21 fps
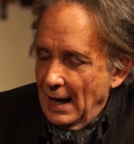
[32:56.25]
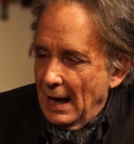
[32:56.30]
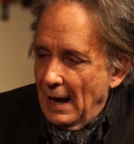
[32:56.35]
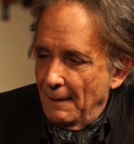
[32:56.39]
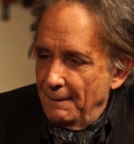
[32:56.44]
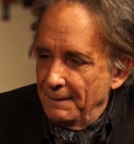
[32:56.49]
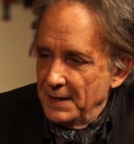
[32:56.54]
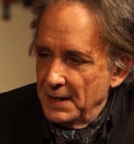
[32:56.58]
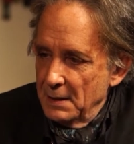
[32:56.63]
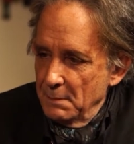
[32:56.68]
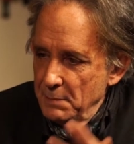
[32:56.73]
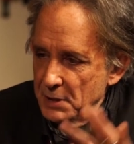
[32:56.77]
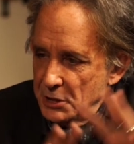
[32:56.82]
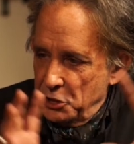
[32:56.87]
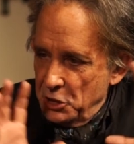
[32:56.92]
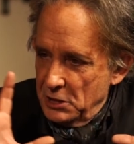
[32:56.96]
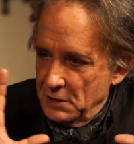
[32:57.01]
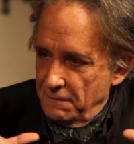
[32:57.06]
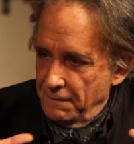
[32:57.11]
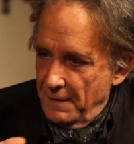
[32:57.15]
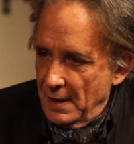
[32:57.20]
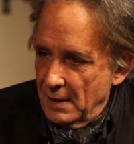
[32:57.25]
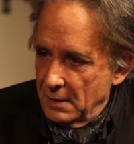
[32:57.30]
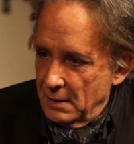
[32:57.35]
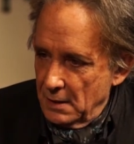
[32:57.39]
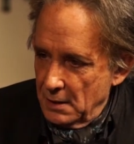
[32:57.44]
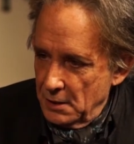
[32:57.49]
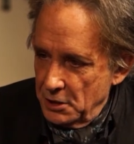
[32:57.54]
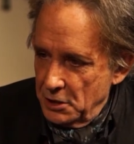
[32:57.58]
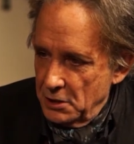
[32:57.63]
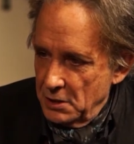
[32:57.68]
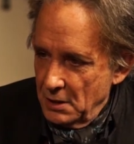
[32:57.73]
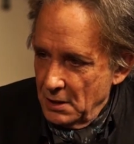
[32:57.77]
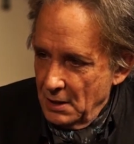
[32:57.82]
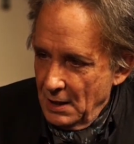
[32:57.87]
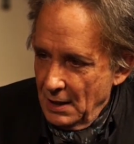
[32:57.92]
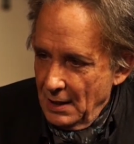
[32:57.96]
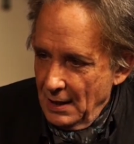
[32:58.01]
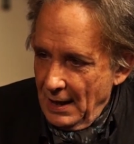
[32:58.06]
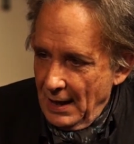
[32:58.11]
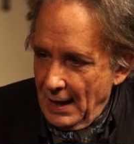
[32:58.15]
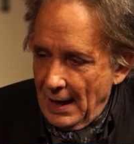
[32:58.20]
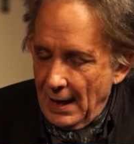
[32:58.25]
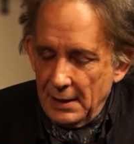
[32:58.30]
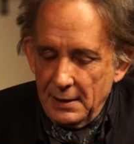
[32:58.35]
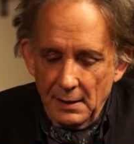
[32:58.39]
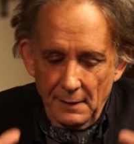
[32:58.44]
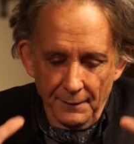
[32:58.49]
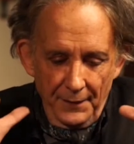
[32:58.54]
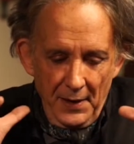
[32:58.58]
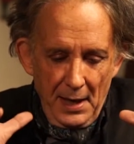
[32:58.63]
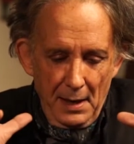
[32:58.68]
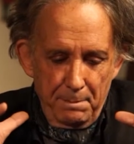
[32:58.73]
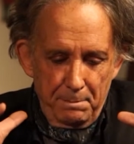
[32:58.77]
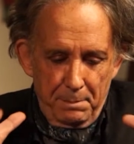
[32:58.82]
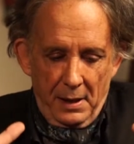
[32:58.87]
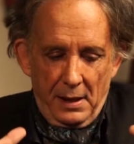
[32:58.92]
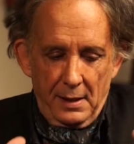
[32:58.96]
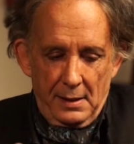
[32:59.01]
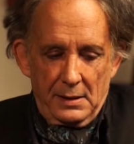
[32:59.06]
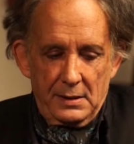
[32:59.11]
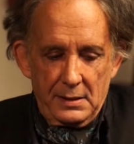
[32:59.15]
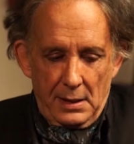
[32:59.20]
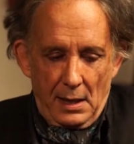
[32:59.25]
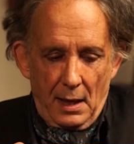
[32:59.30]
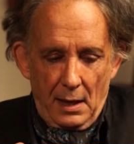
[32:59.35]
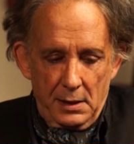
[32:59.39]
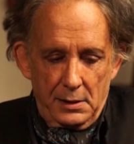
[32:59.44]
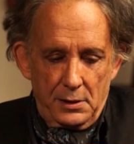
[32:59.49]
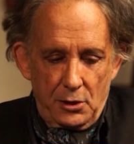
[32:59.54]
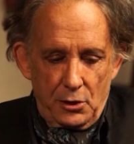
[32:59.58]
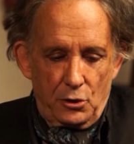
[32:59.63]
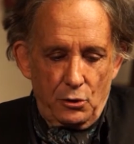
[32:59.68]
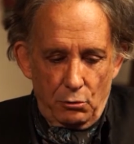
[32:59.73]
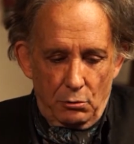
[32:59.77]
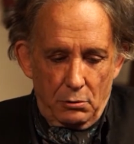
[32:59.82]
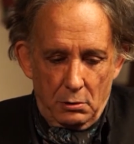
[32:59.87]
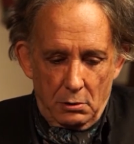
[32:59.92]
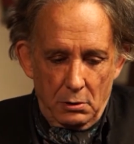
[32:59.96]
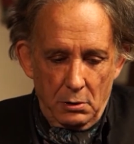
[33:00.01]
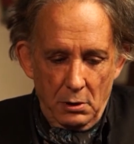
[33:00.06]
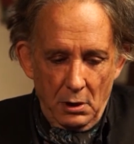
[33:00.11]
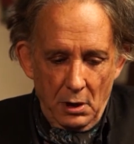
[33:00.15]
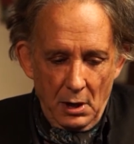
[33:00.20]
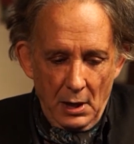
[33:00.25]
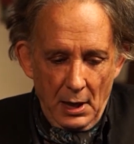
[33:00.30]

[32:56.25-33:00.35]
And the images vanished, and in their place I saw